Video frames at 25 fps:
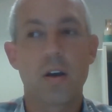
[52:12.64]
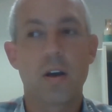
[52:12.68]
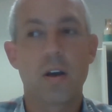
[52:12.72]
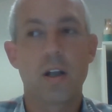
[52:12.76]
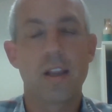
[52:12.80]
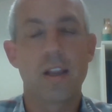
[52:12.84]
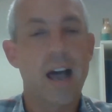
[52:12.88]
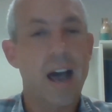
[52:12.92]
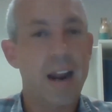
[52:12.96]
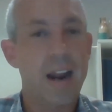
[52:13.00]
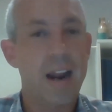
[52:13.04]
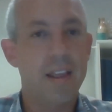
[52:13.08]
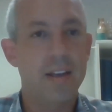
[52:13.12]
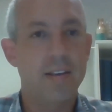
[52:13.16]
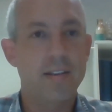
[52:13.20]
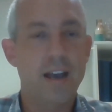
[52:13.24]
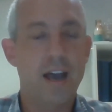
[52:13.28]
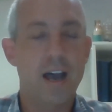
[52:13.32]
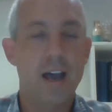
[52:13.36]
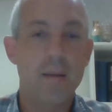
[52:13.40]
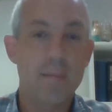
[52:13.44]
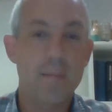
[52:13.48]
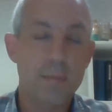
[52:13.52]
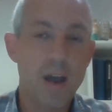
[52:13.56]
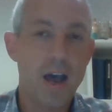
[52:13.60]
a lot of the
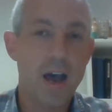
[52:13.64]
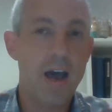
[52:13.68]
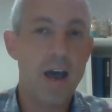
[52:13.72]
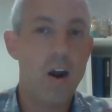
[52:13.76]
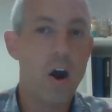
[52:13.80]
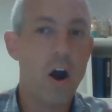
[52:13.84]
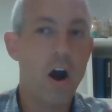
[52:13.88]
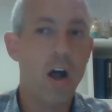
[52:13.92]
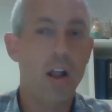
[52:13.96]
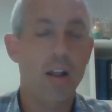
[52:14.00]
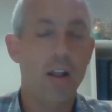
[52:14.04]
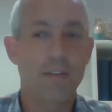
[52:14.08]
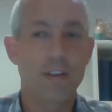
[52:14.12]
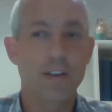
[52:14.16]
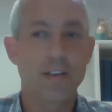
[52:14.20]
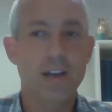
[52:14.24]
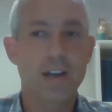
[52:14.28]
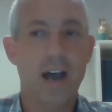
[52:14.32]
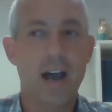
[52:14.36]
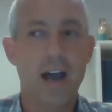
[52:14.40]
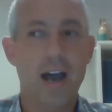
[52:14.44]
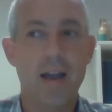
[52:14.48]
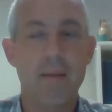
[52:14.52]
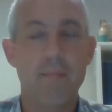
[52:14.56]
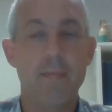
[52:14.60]
time, not all of the
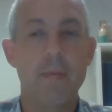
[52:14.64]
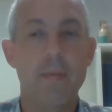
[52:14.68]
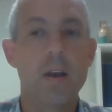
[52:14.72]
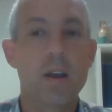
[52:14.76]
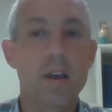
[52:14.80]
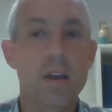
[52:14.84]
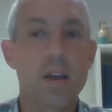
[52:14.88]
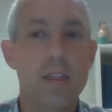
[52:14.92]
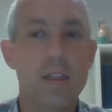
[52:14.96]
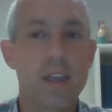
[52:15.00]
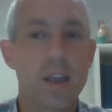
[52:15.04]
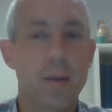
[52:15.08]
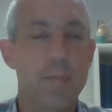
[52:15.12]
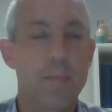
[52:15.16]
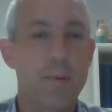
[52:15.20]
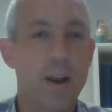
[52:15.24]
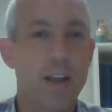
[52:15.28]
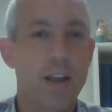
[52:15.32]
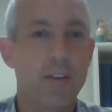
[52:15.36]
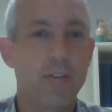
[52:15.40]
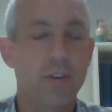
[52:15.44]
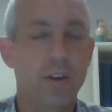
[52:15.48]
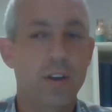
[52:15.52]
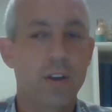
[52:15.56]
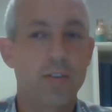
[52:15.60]
time, the
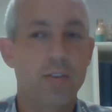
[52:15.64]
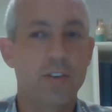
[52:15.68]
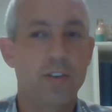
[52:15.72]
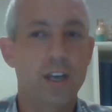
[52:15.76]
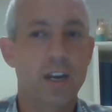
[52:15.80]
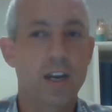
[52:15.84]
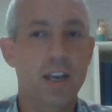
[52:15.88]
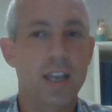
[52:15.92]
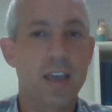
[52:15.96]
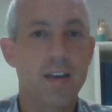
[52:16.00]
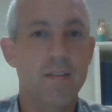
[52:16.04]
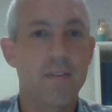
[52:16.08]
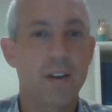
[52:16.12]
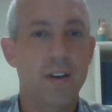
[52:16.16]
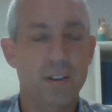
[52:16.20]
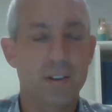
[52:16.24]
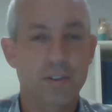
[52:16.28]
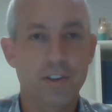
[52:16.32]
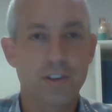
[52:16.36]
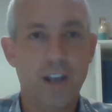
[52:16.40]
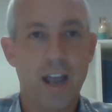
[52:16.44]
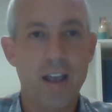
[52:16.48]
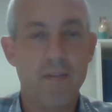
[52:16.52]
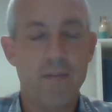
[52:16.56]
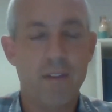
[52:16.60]
appraisal is going to give a
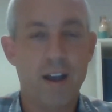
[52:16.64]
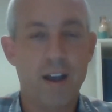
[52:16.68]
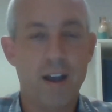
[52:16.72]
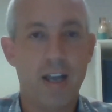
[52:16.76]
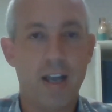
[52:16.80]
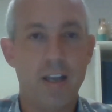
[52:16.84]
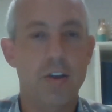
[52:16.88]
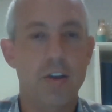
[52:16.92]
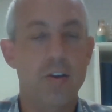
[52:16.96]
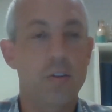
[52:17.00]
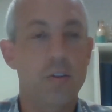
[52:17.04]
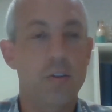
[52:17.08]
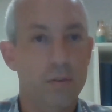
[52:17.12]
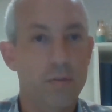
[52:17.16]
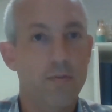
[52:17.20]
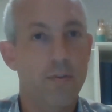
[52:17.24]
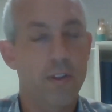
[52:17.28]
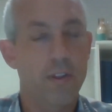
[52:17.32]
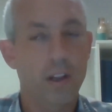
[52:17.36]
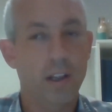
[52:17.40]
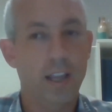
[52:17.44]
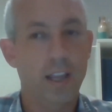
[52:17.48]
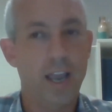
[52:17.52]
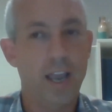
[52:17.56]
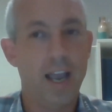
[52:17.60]
site value
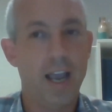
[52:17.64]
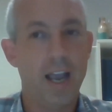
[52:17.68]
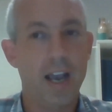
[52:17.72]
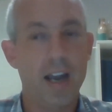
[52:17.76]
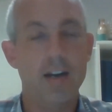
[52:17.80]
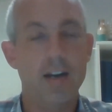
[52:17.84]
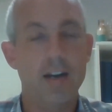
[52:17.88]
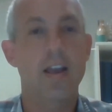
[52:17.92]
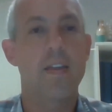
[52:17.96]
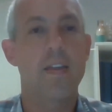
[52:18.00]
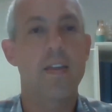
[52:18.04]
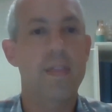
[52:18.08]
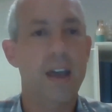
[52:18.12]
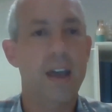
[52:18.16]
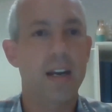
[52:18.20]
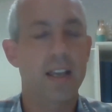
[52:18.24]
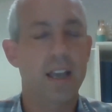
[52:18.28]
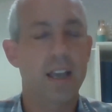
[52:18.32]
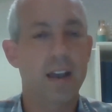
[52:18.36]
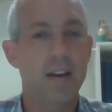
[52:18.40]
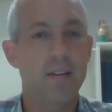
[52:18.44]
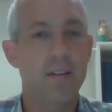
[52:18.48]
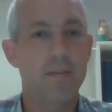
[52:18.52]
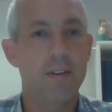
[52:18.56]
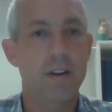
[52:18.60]
for the land and then
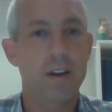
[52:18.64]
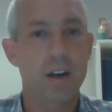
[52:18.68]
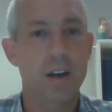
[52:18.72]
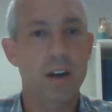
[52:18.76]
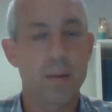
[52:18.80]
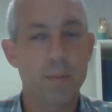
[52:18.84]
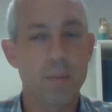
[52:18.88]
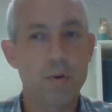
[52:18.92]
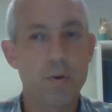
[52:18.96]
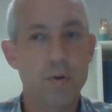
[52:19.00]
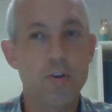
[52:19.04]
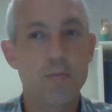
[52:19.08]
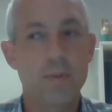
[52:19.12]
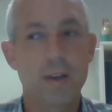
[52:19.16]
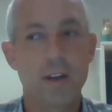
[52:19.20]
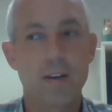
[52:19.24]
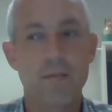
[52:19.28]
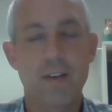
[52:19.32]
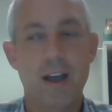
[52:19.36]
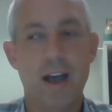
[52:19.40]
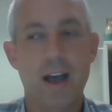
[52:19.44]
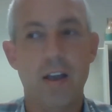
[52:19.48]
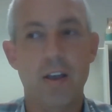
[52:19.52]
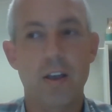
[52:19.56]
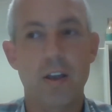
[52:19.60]
give an
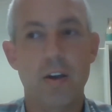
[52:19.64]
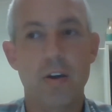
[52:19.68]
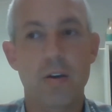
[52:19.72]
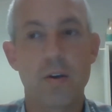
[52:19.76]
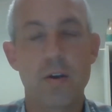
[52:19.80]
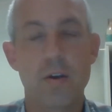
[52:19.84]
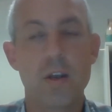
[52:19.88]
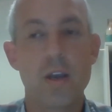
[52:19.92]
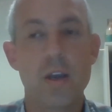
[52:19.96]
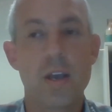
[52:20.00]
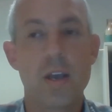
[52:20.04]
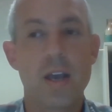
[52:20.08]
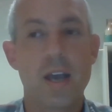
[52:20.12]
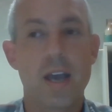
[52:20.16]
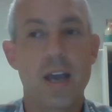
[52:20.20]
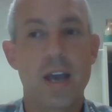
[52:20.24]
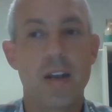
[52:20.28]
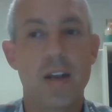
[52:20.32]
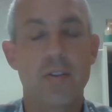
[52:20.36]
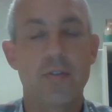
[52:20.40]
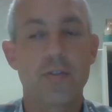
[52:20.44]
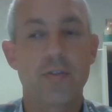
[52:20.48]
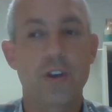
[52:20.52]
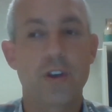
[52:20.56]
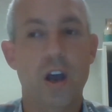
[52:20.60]
improvement value.
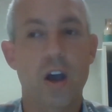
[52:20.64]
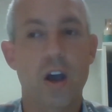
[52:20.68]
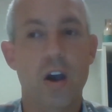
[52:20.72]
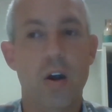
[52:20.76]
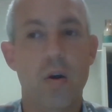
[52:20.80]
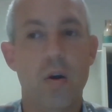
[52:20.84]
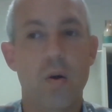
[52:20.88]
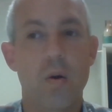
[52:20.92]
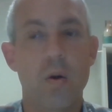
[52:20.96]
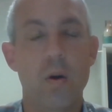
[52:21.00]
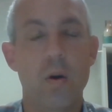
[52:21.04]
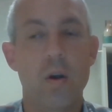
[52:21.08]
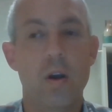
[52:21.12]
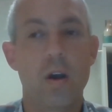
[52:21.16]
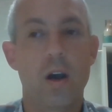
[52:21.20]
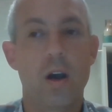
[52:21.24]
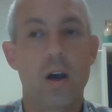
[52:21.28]
And so